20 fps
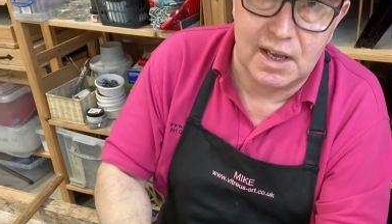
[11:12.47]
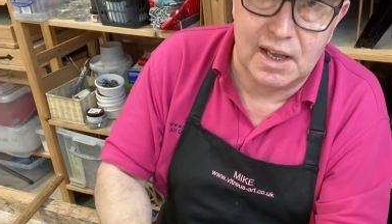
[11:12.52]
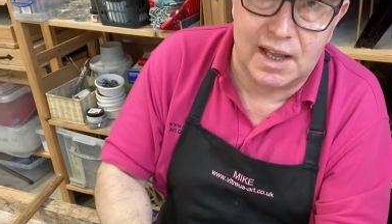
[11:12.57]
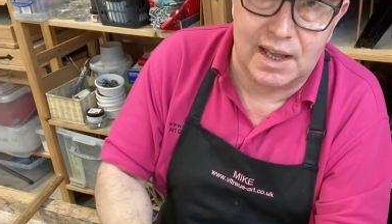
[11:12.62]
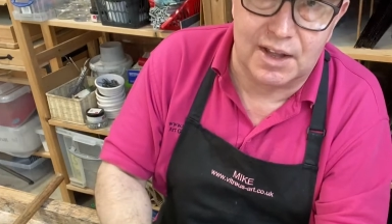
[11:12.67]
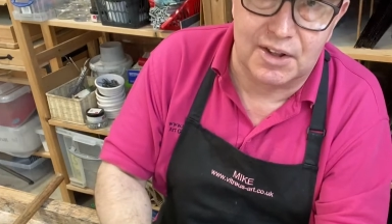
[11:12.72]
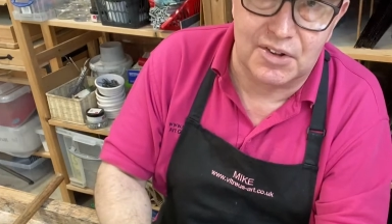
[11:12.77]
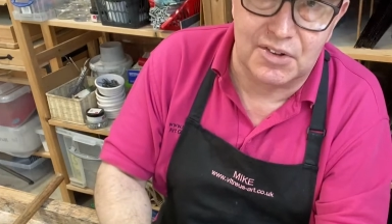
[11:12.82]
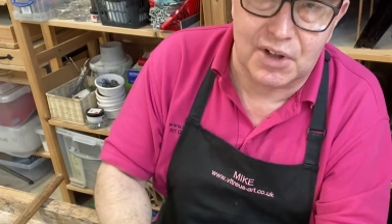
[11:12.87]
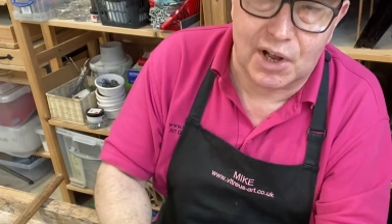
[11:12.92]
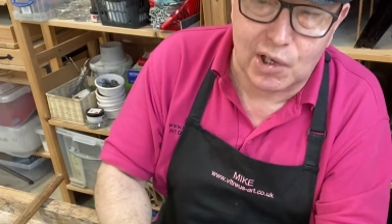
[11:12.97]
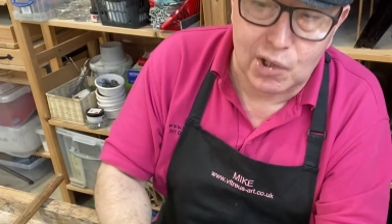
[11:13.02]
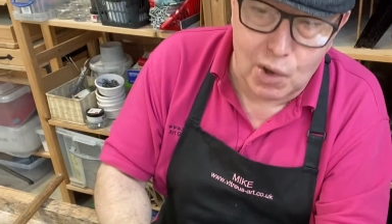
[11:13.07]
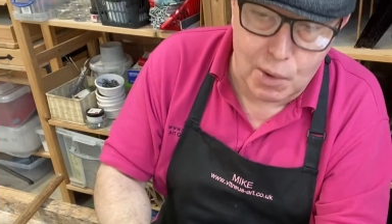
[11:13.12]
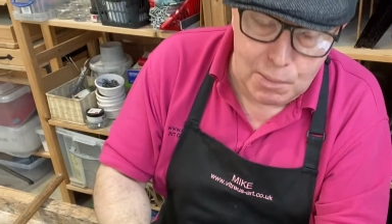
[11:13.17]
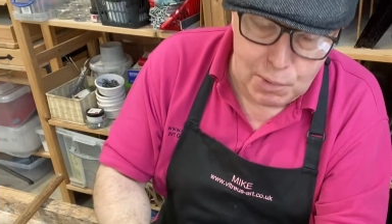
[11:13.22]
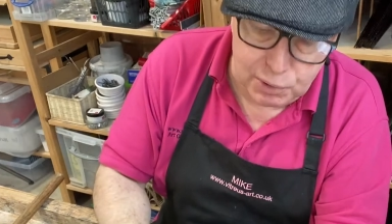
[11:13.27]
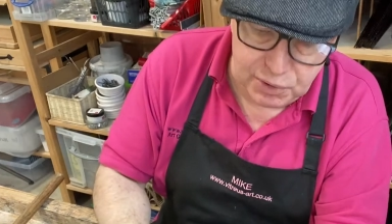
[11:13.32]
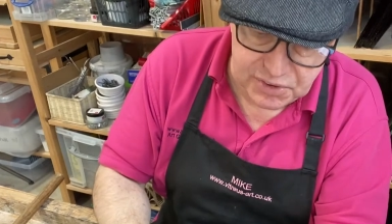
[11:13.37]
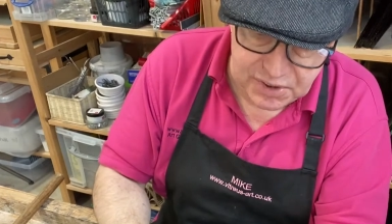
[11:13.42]
is a
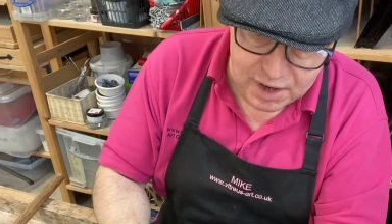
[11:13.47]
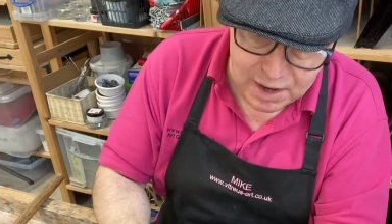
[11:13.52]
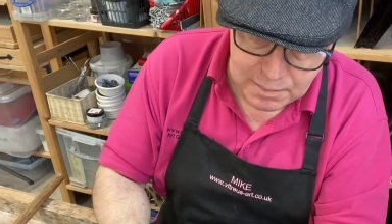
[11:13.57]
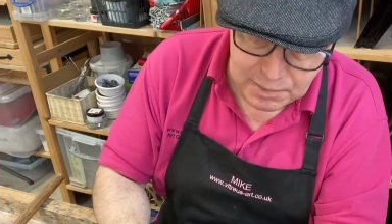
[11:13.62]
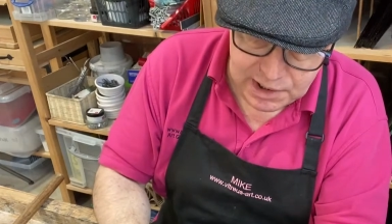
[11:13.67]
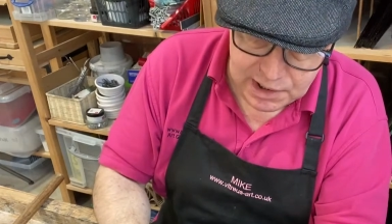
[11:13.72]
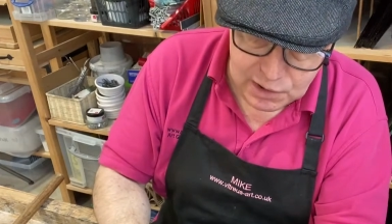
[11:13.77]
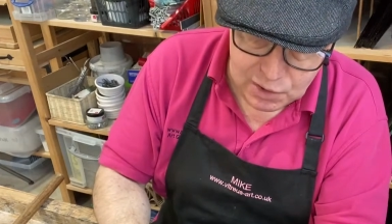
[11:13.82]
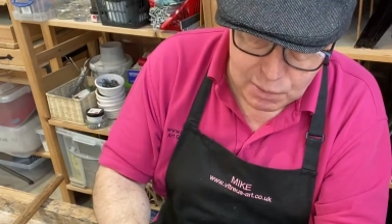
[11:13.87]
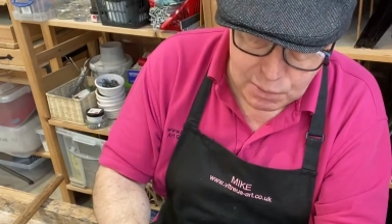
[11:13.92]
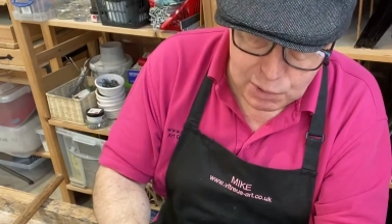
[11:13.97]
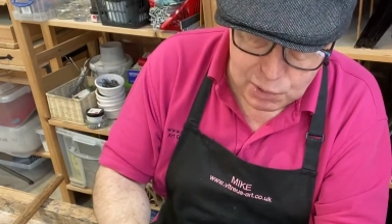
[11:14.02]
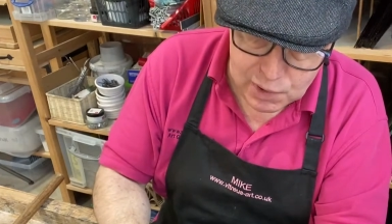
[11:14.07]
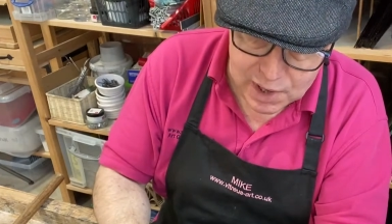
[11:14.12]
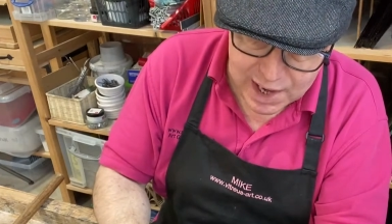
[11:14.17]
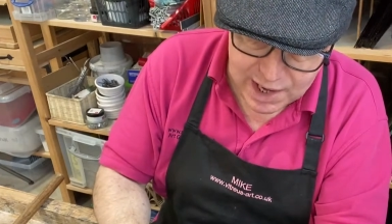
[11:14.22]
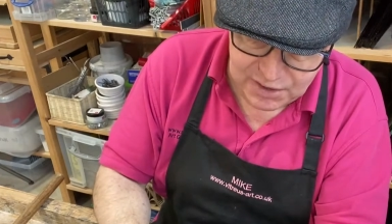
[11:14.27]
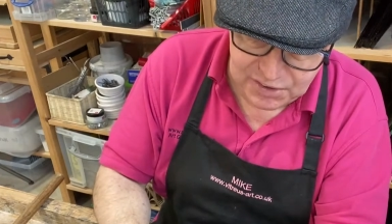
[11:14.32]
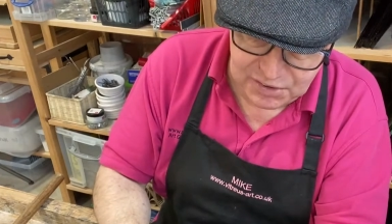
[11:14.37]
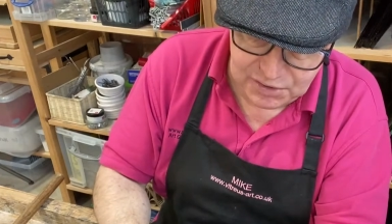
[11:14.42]
lot more time and a lot more
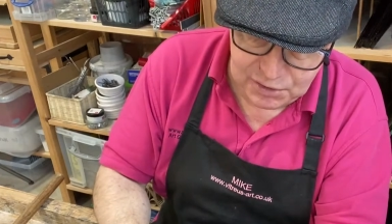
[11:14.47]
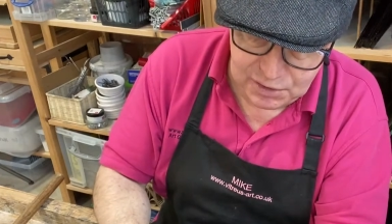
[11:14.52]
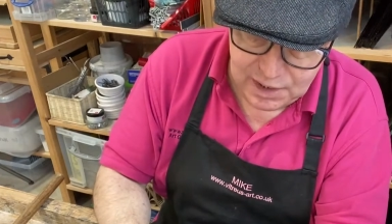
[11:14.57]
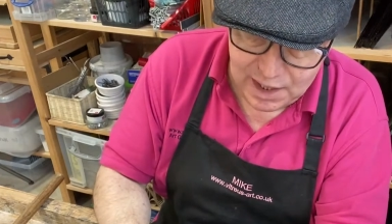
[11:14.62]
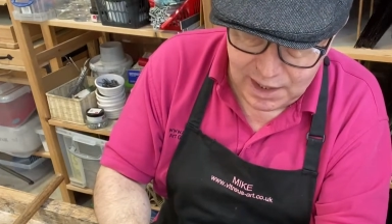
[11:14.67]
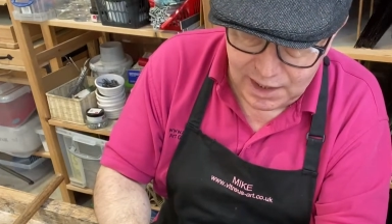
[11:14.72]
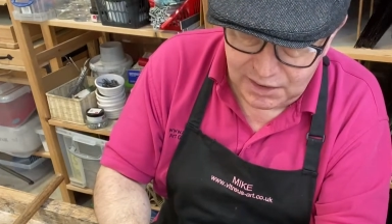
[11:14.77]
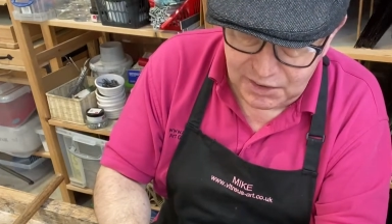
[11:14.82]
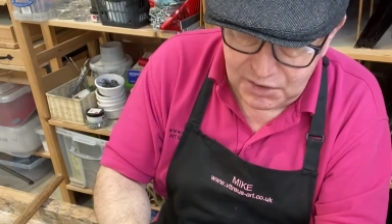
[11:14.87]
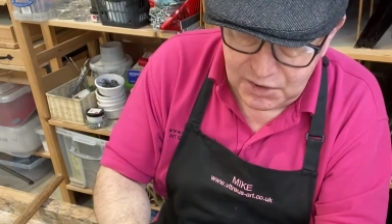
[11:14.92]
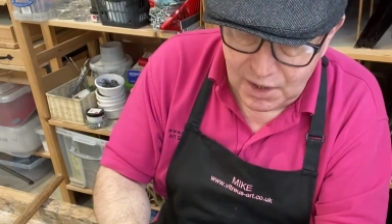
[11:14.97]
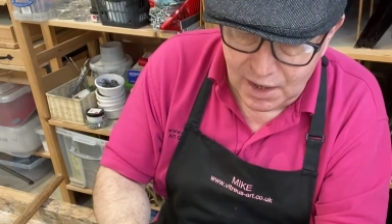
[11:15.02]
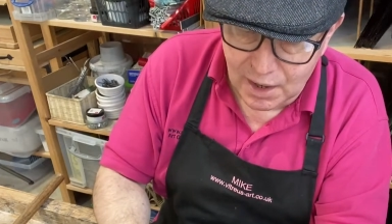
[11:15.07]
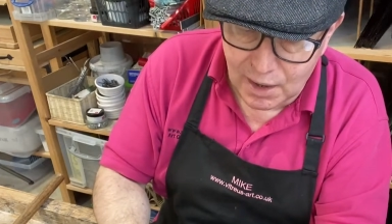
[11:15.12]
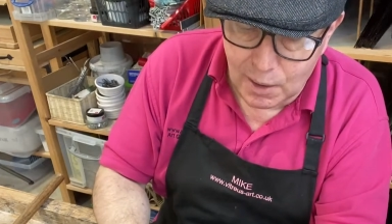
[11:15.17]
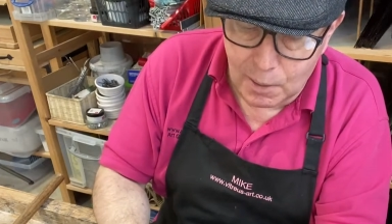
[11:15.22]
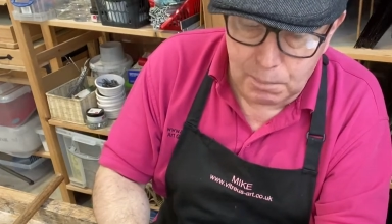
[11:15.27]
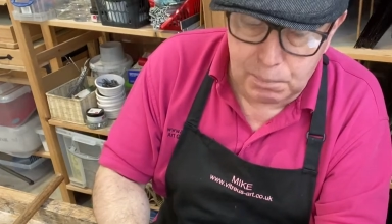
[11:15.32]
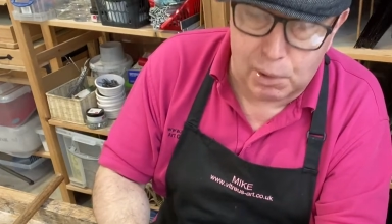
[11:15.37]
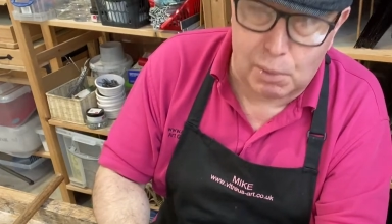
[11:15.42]
hassle, and
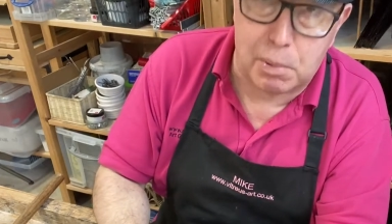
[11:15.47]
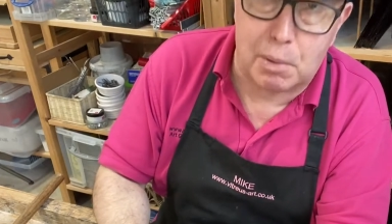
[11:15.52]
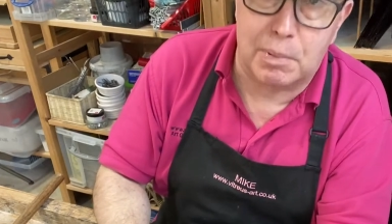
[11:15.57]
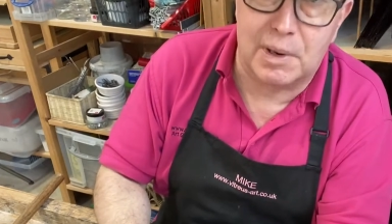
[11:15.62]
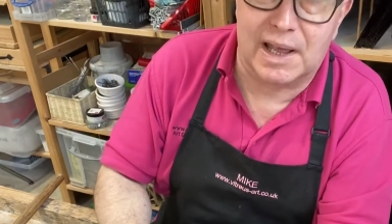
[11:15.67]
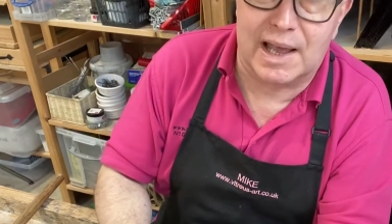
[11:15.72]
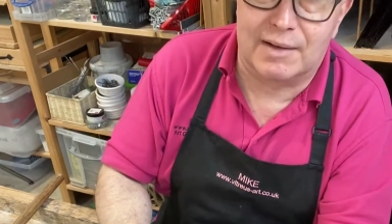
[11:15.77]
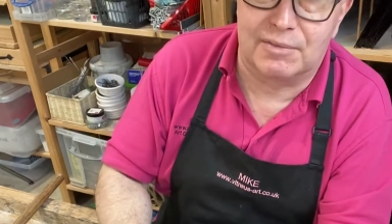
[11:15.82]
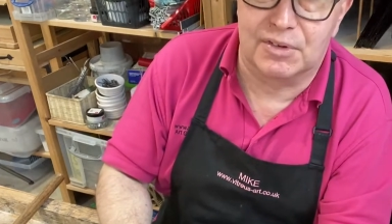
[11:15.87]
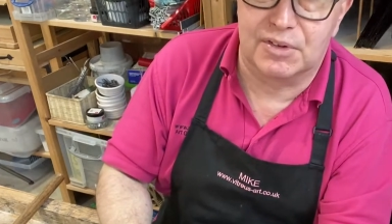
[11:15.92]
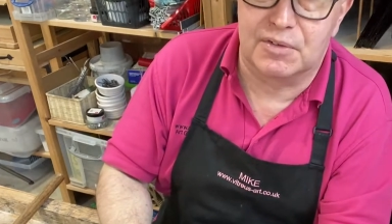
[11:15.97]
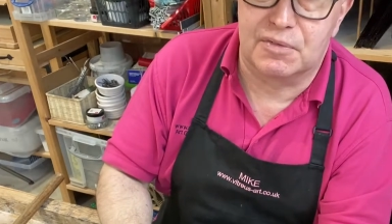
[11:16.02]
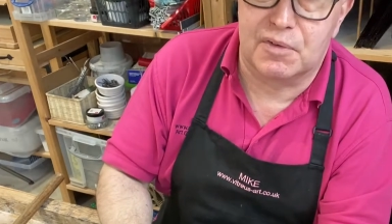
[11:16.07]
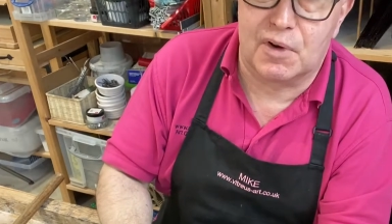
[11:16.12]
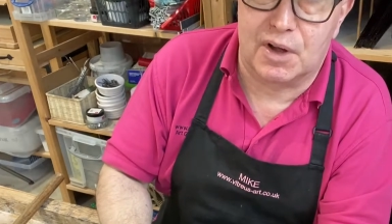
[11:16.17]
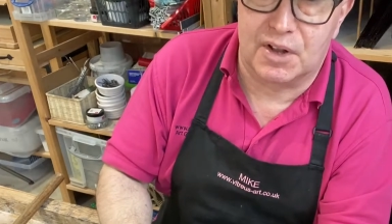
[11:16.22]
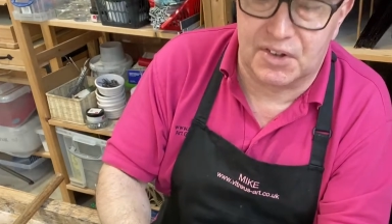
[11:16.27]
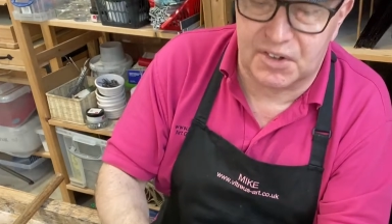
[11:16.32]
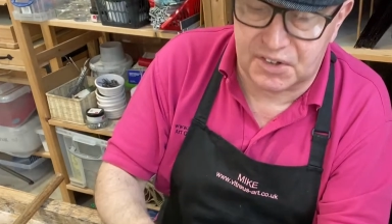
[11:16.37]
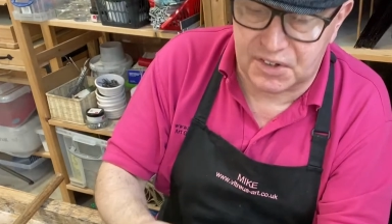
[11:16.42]
probably having to
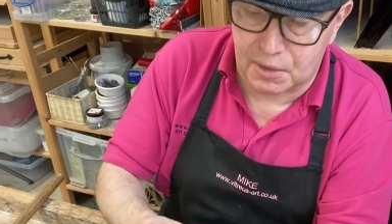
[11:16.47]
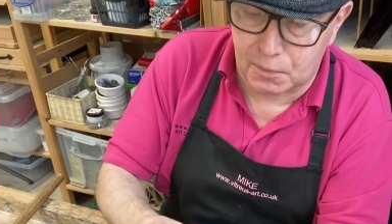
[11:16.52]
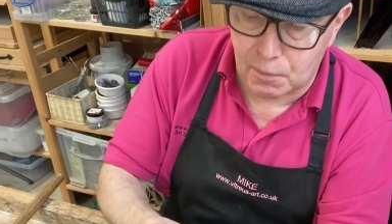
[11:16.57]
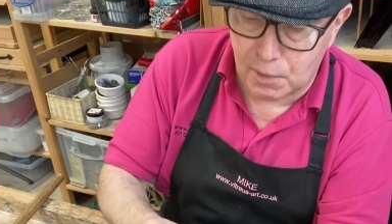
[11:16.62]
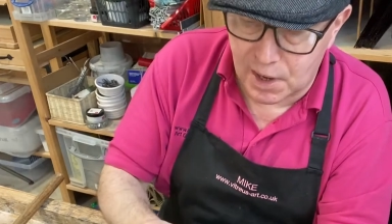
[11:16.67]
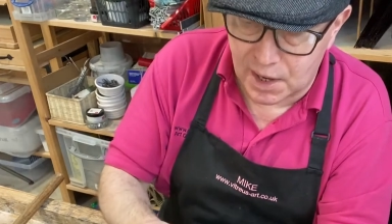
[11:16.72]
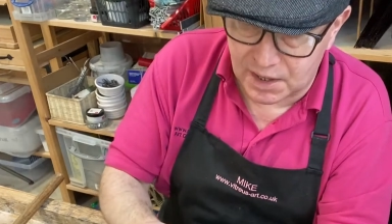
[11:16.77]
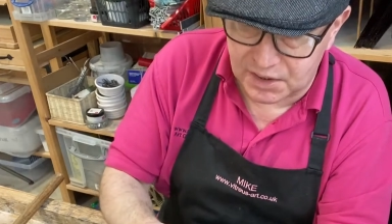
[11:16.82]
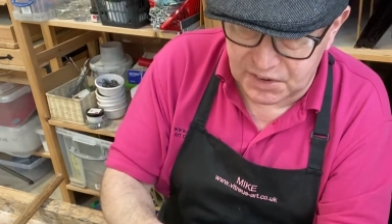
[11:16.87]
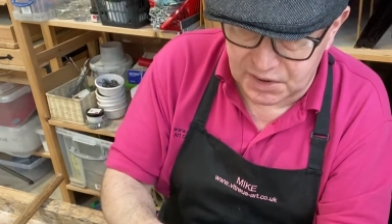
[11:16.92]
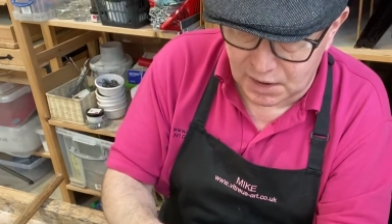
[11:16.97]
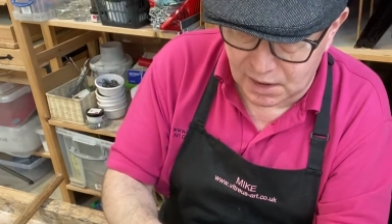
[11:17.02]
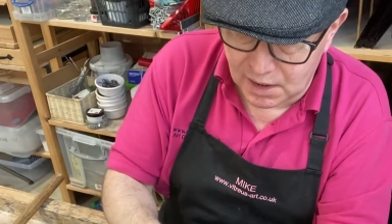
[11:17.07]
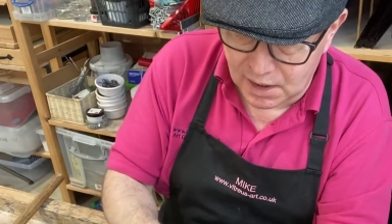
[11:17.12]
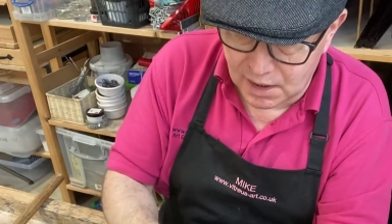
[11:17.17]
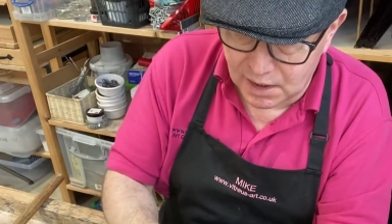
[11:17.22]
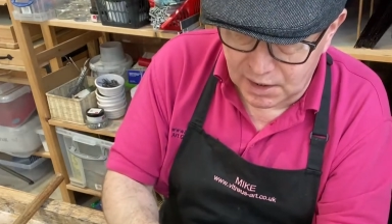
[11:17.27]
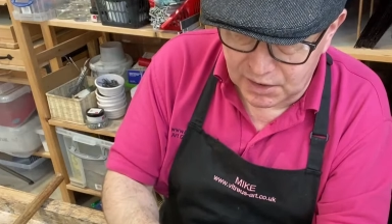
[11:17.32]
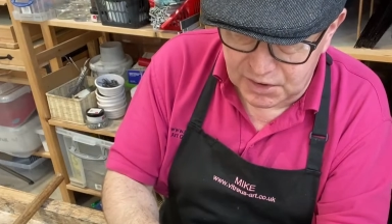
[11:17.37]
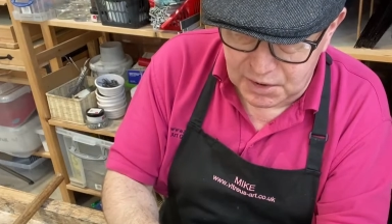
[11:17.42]
find somewhere
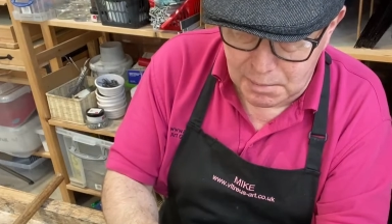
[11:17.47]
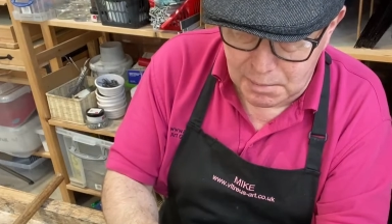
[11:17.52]
to